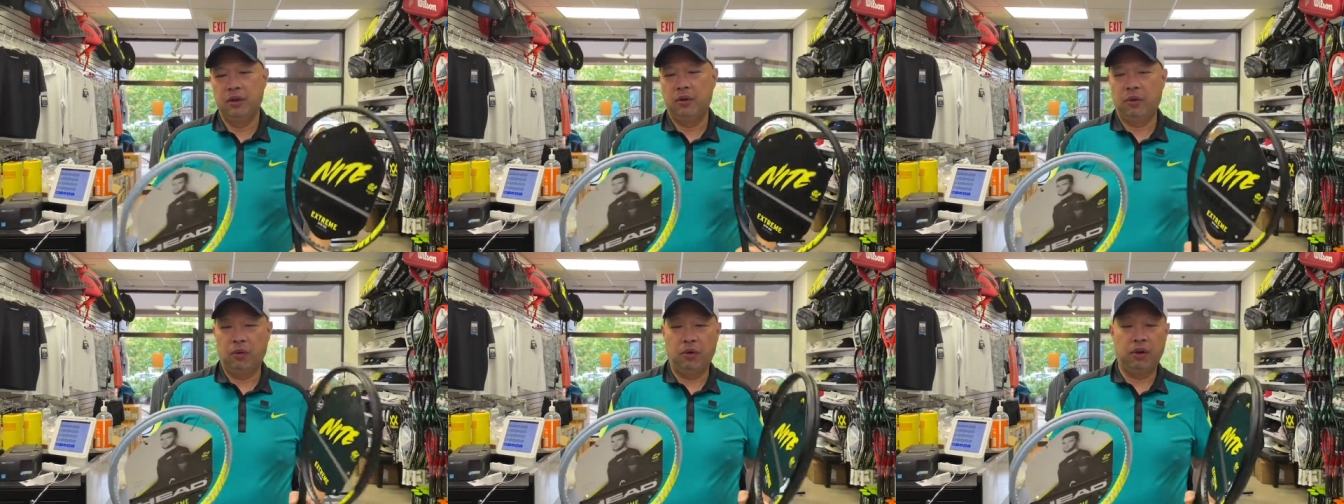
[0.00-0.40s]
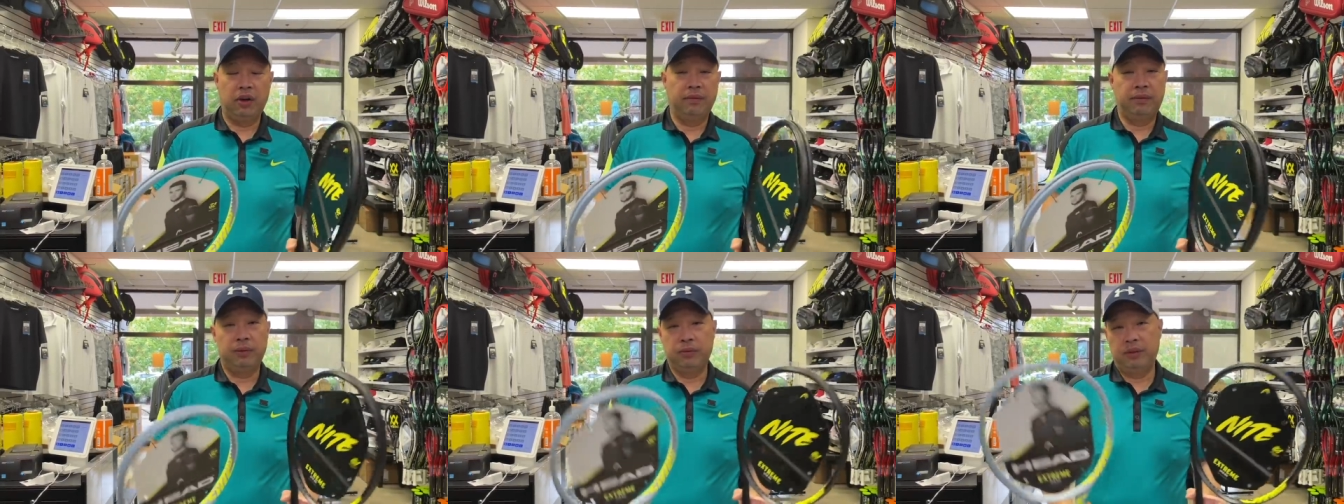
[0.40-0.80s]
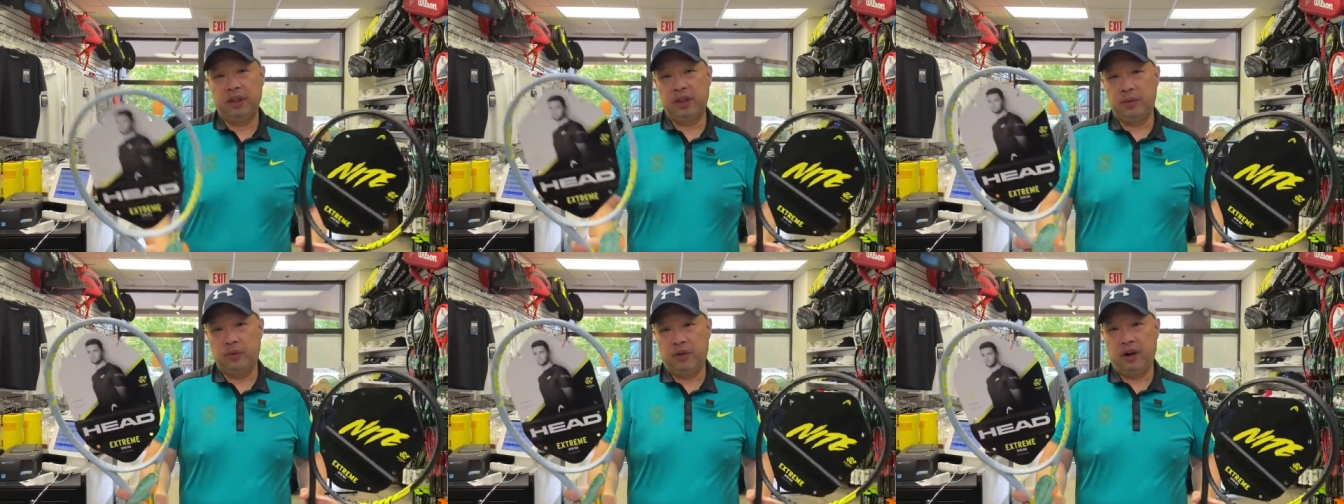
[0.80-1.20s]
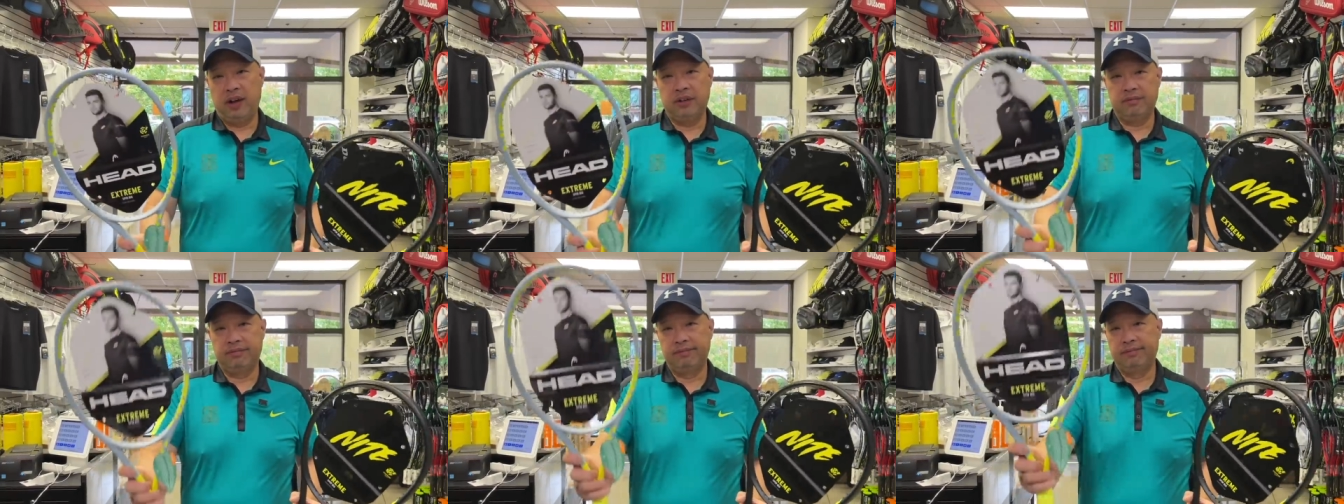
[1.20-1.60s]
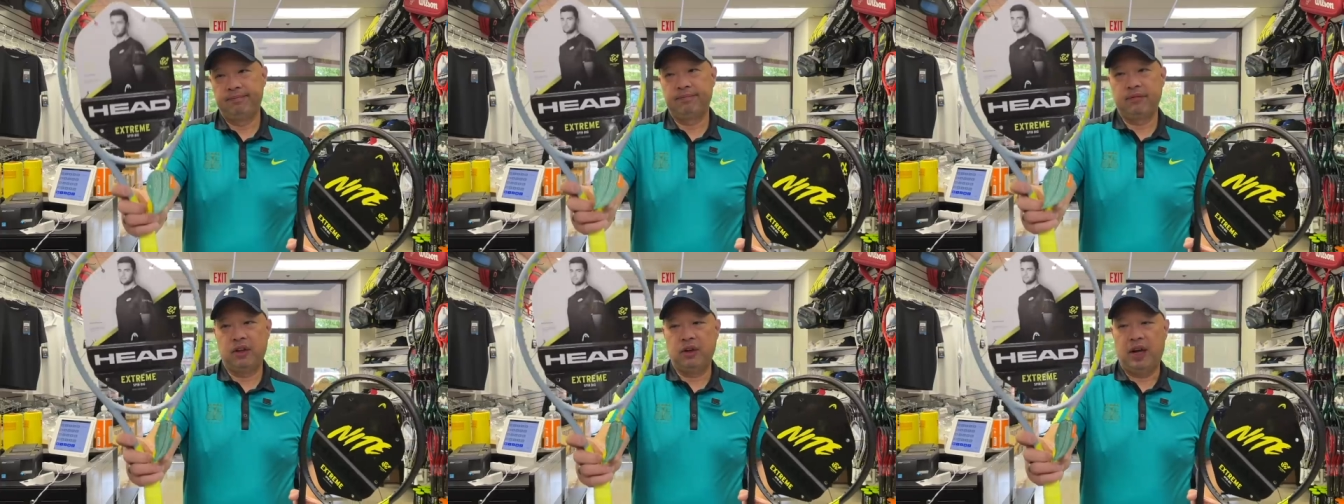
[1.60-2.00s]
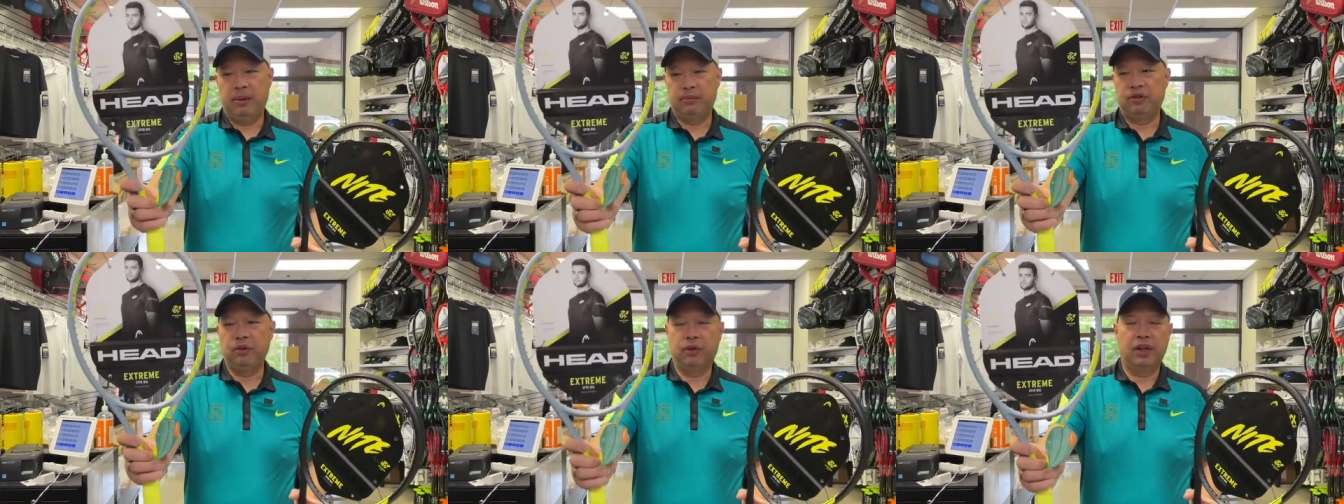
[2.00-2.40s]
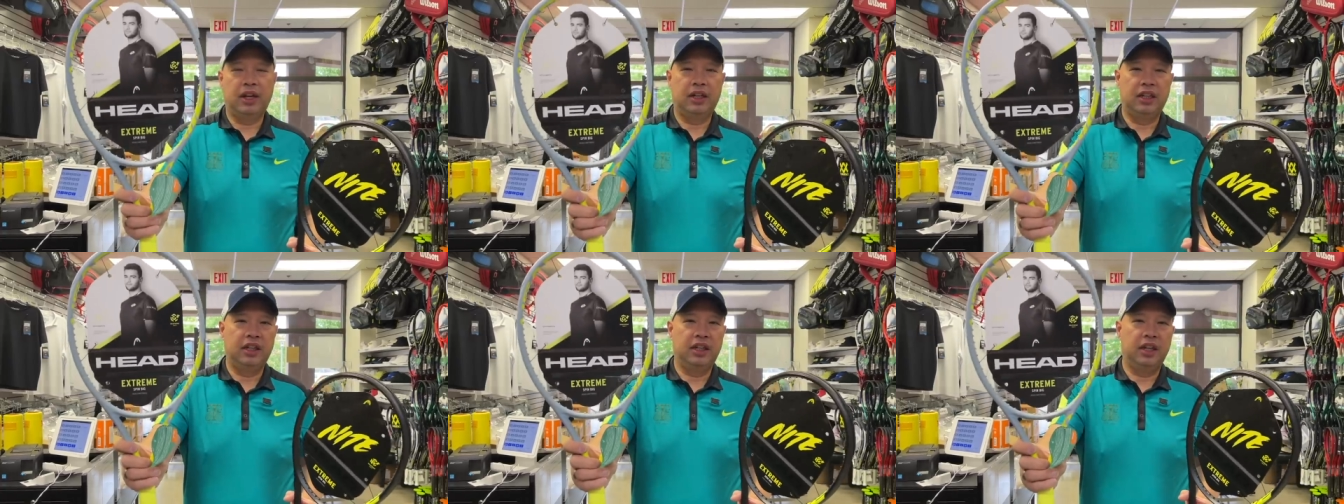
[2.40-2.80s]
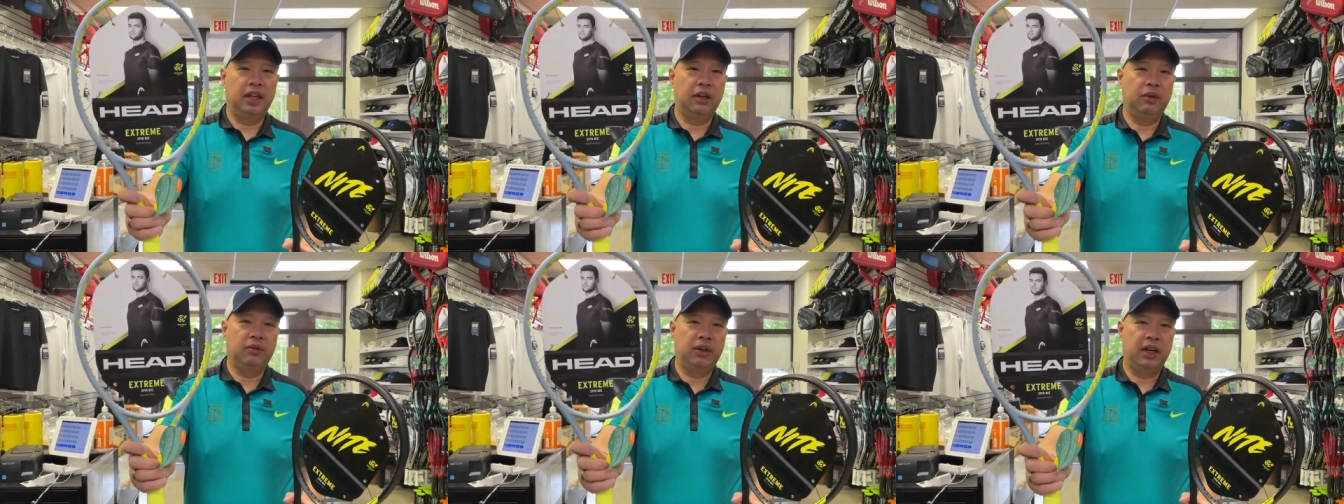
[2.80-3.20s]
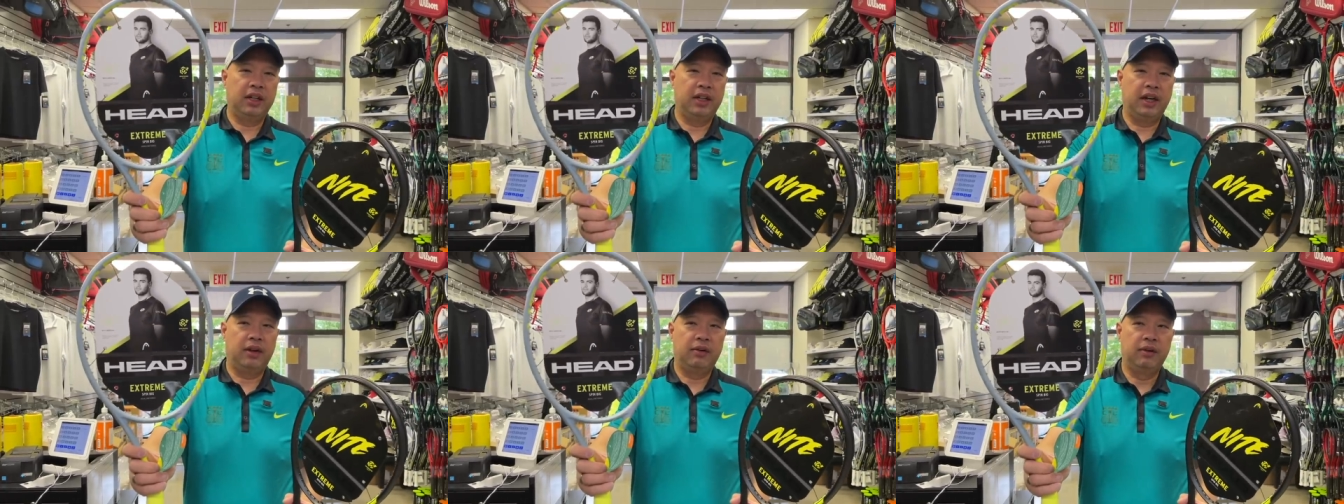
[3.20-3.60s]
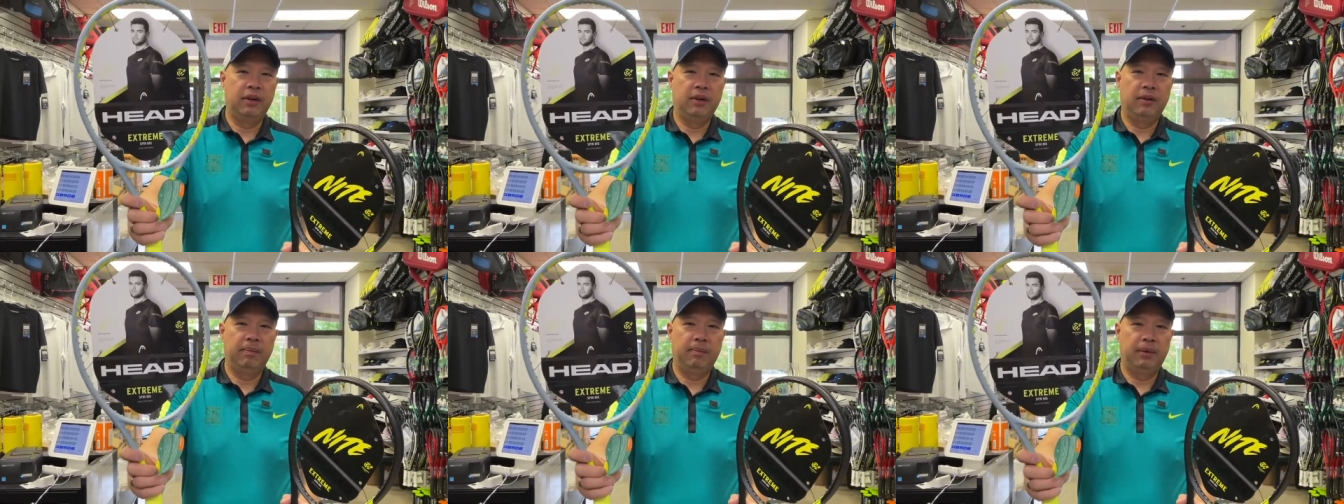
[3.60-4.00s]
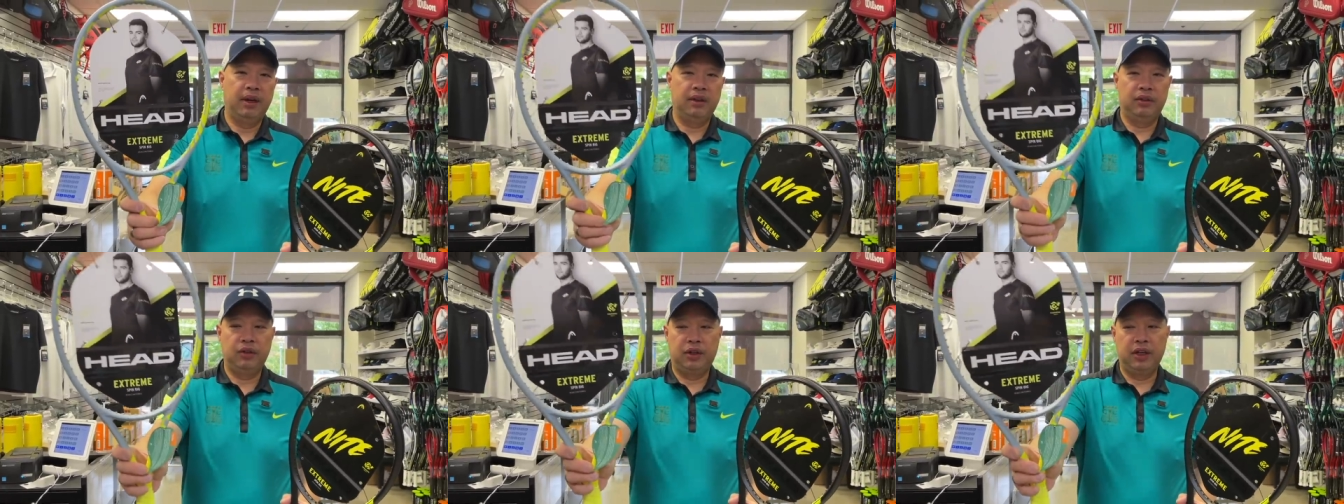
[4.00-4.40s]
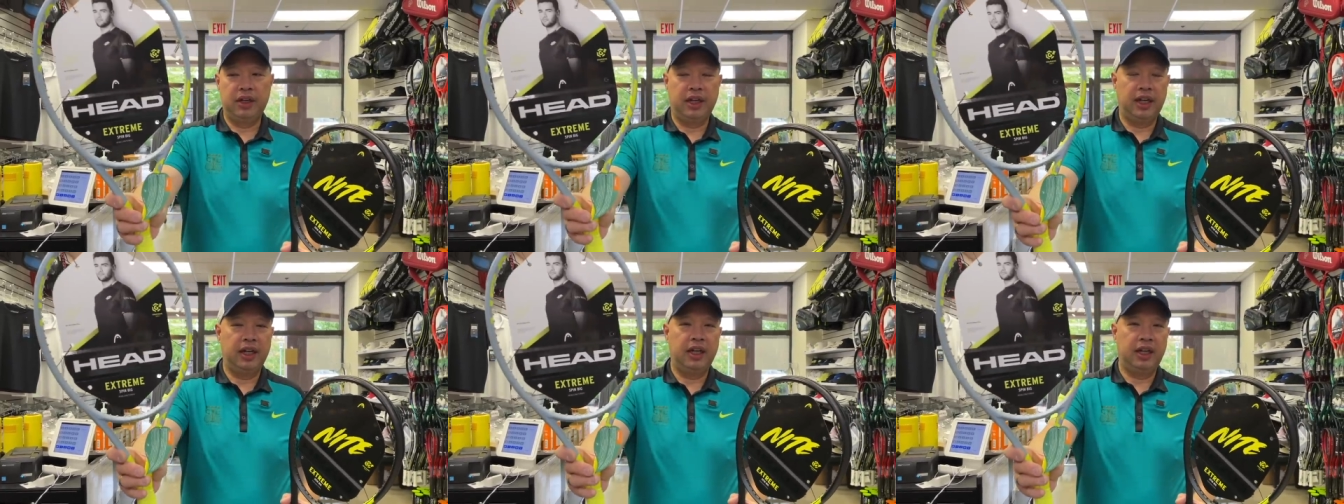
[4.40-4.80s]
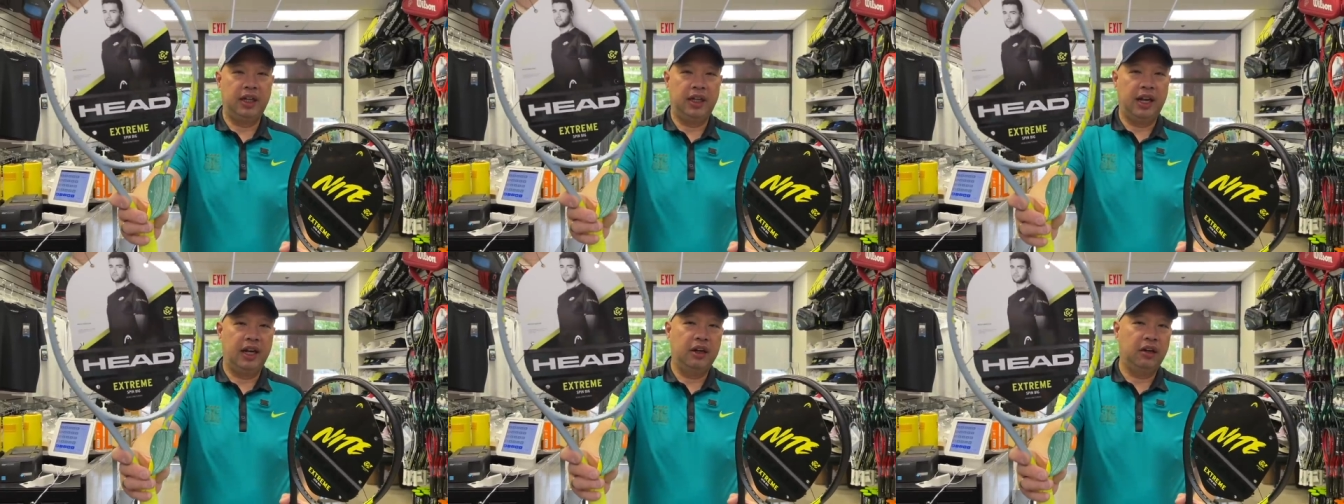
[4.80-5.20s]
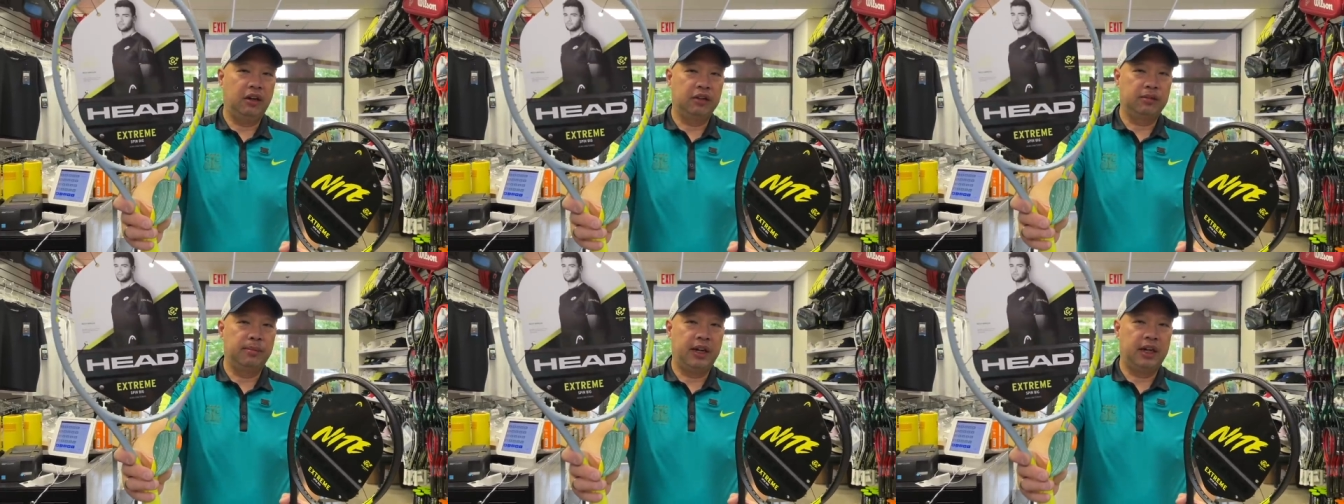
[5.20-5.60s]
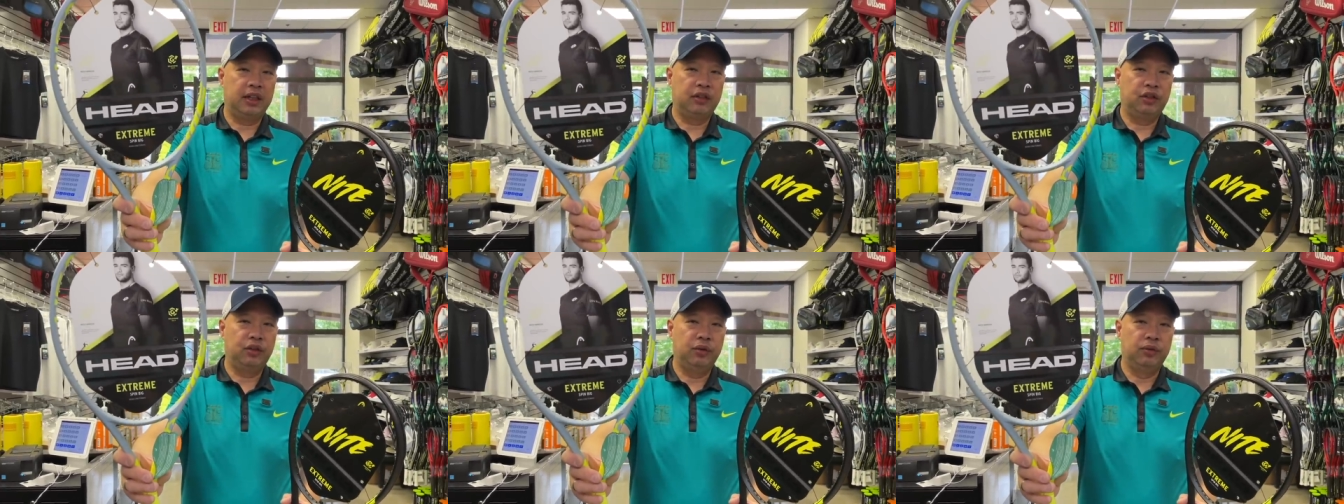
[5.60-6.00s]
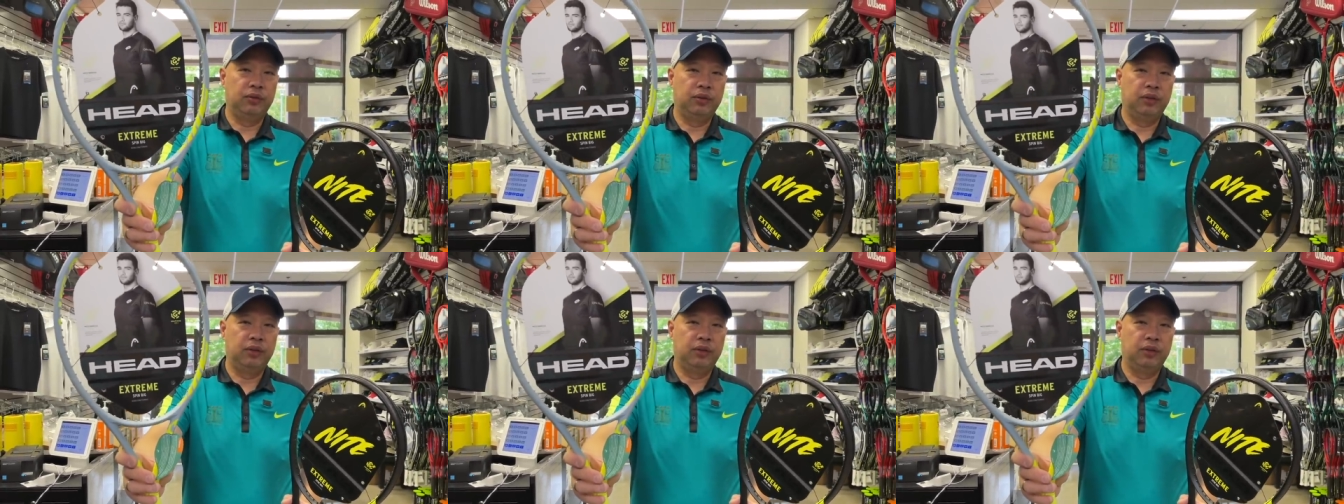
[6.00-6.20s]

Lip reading: Or if you really want, you know, I'm sold out of the yellow right now, but you can get it in that cosmetic too.